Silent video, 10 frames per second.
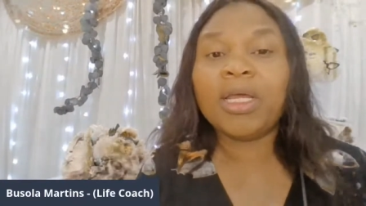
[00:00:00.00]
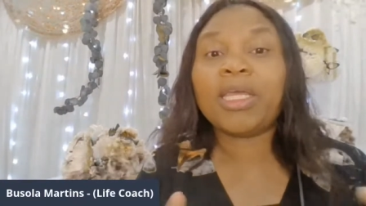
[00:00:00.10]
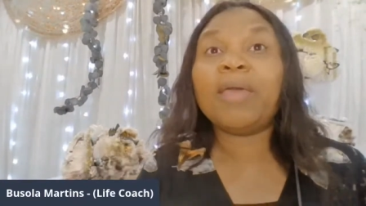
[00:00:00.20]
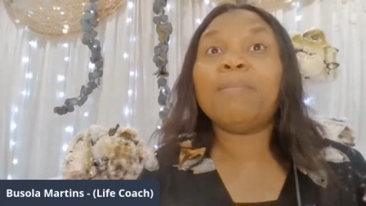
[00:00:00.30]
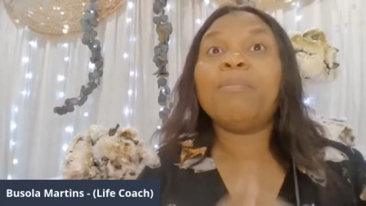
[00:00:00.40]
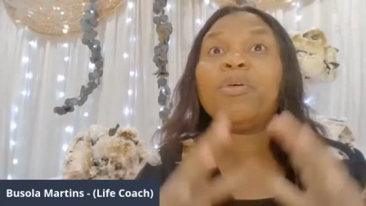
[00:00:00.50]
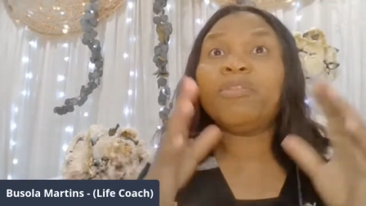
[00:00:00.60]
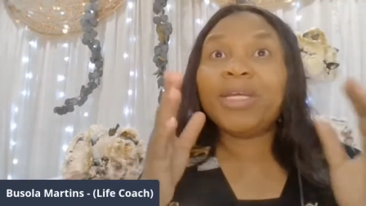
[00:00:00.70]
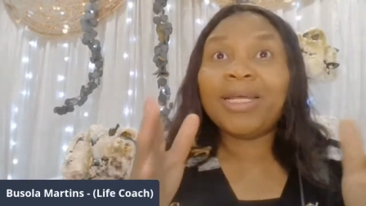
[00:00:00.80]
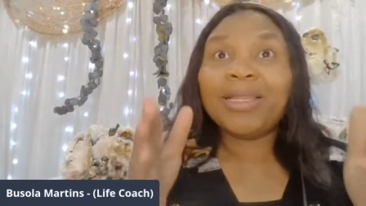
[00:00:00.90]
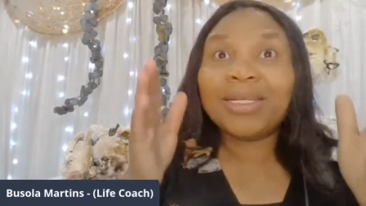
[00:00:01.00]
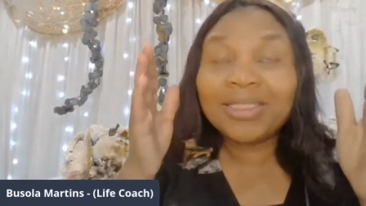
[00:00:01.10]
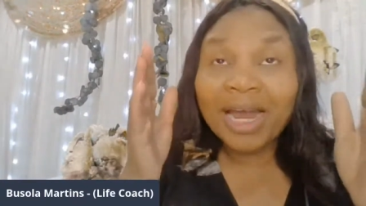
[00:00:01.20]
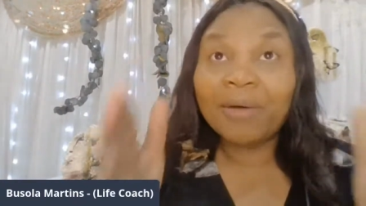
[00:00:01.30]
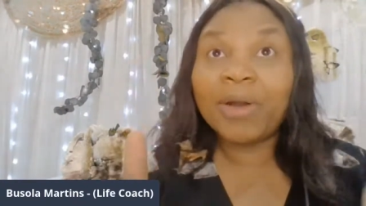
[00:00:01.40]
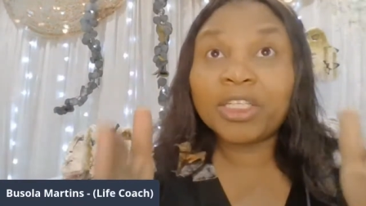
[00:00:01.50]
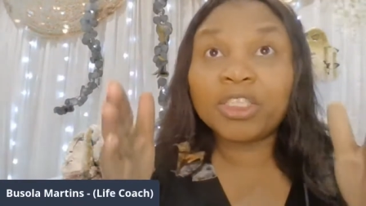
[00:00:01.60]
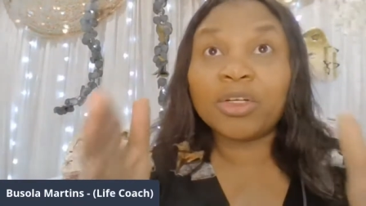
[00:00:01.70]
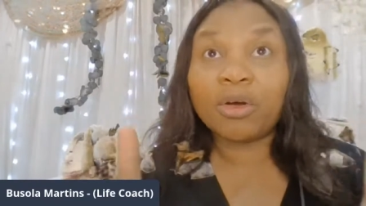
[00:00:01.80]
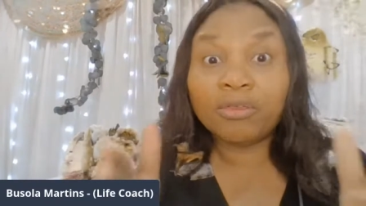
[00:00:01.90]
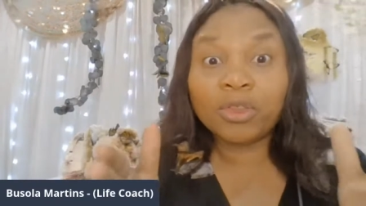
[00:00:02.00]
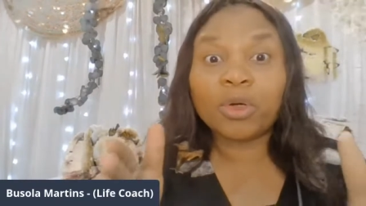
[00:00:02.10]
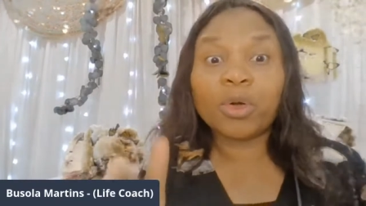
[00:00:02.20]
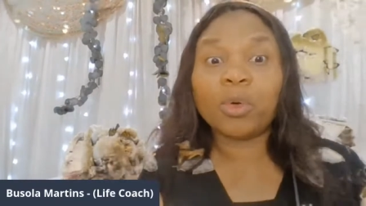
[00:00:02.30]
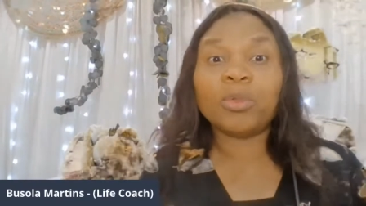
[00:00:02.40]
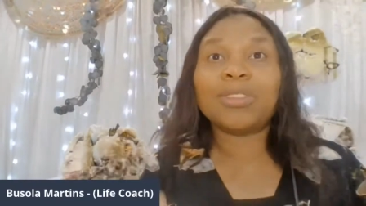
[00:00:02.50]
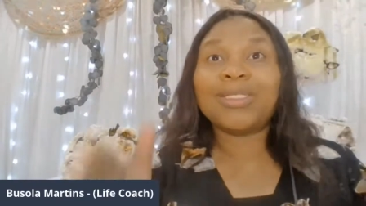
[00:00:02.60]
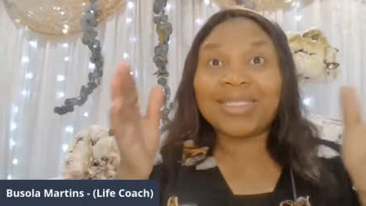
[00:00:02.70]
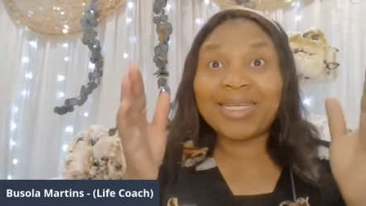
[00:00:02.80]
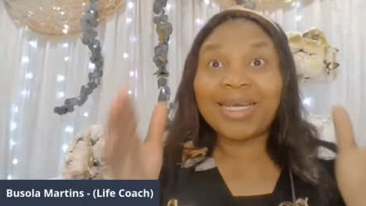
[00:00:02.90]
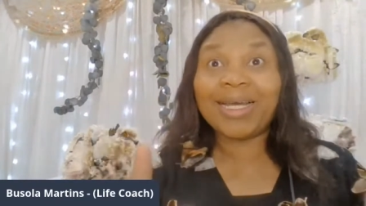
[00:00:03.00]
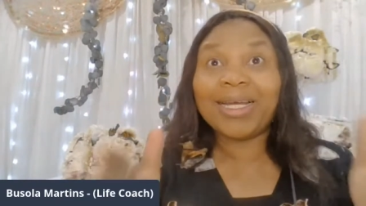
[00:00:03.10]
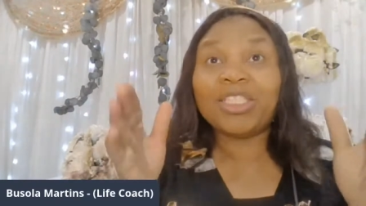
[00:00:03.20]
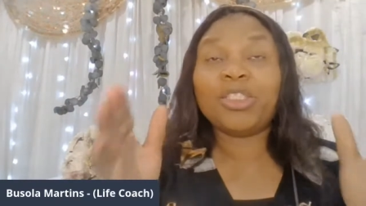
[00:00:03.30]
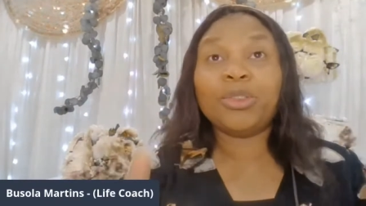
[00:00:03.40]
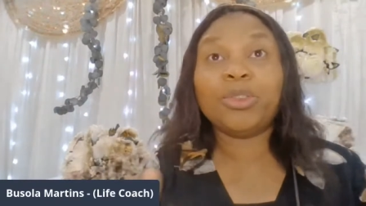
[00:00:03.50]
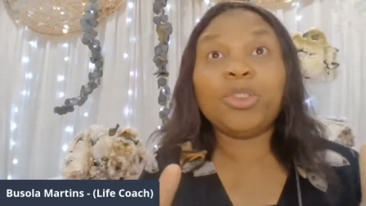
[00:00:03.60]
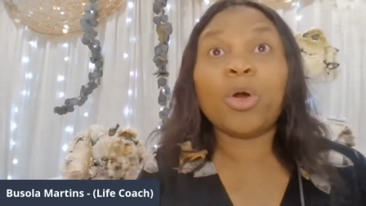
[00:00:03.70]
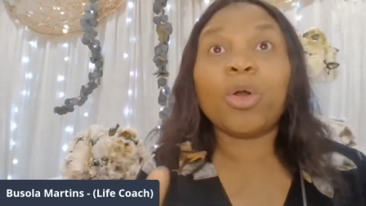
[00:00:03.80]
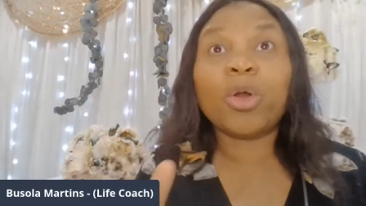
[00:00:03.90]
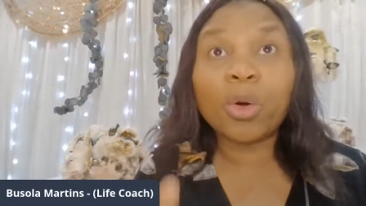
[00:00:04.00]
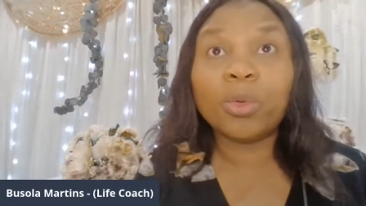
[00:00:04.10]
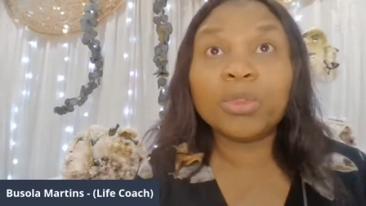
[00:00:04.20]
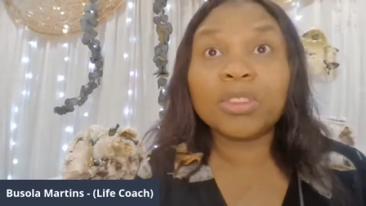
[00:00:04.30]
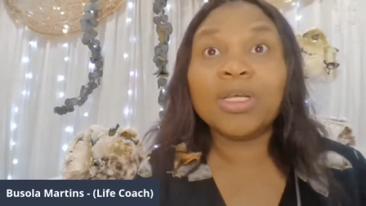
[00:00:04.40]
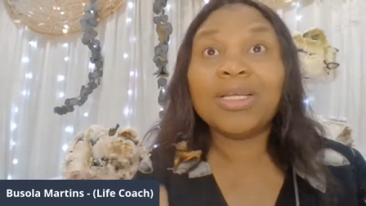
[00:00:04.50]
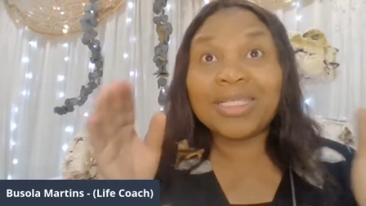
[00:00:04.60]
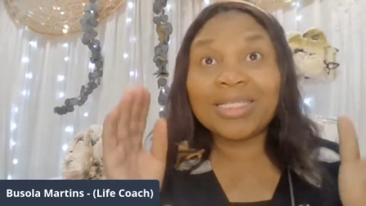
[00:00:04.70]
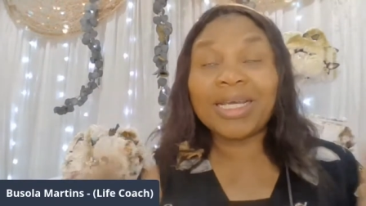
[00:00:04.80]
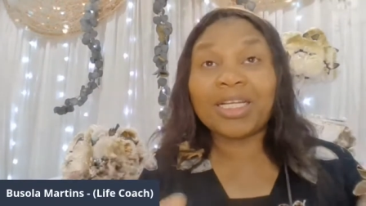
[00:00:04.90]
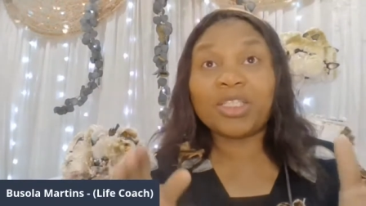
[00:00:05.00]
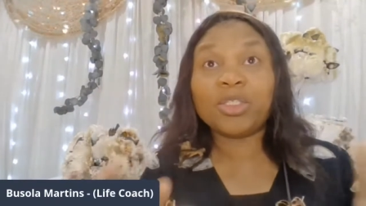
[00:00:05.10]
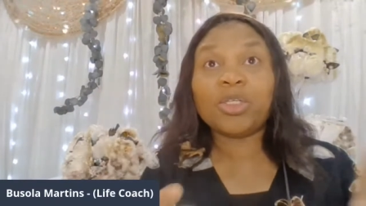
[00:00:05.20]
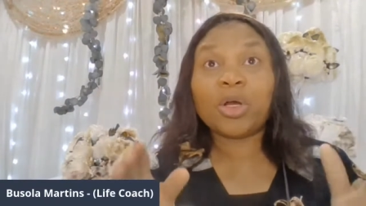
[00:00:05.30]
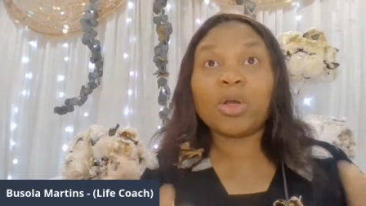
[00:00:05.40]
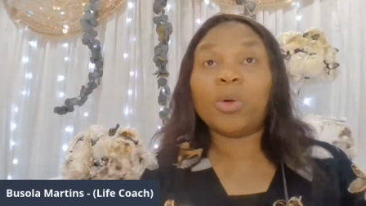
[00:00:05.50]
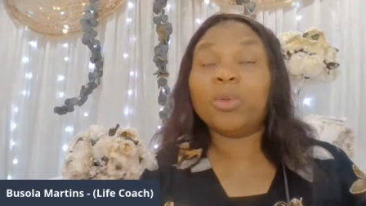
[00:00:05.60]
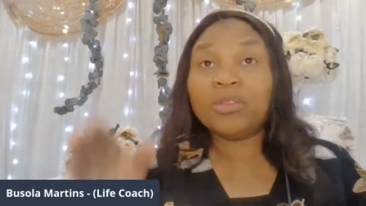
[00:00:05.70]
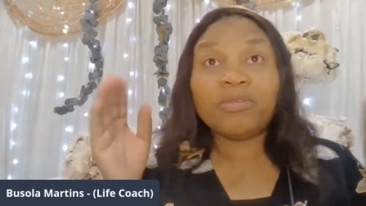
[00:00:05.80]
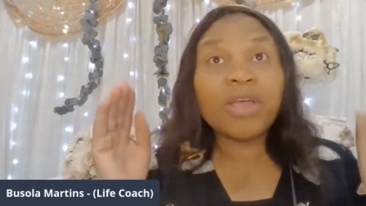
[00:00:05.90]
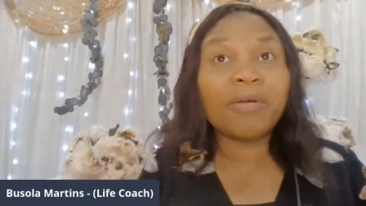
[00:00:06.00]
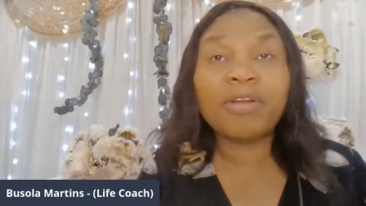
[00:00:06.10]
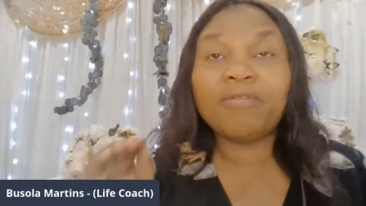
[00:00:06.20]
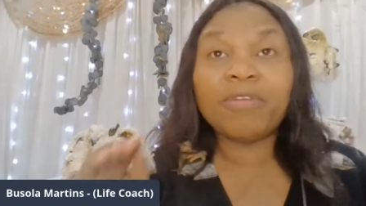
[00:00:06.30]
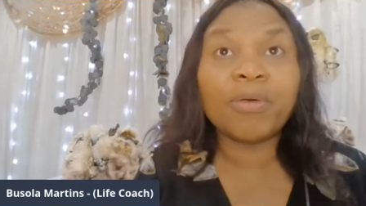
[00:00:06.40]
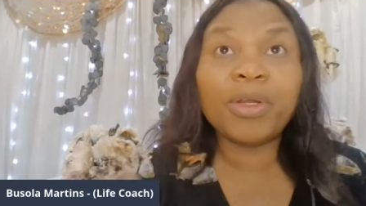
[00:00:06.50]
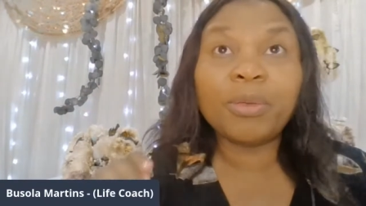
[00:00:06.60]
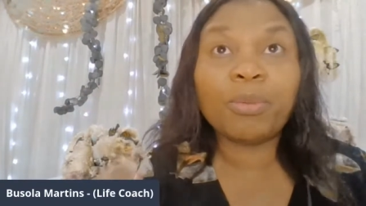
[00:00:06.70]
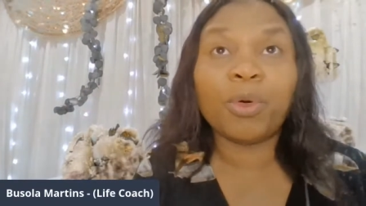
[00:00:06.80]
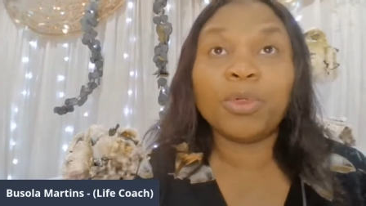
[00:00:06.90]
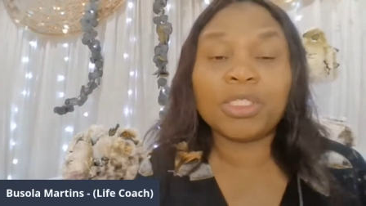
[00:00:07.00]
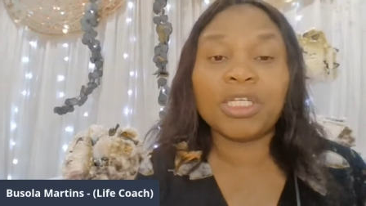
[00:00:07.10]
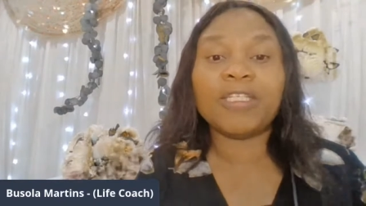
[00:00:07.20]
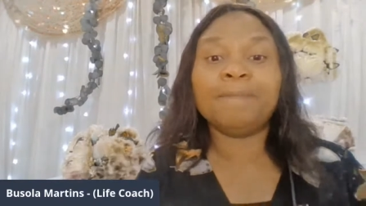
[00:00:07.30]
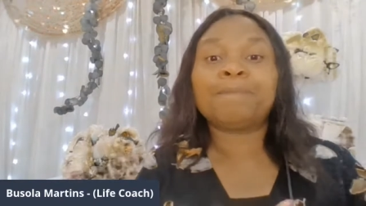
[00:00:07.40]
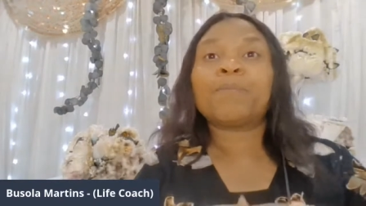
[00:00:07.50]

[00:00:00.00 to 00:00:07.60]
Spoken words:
Keep moving in the direction of your goals. Stick to your goals. Stick to your goals. Very, very important.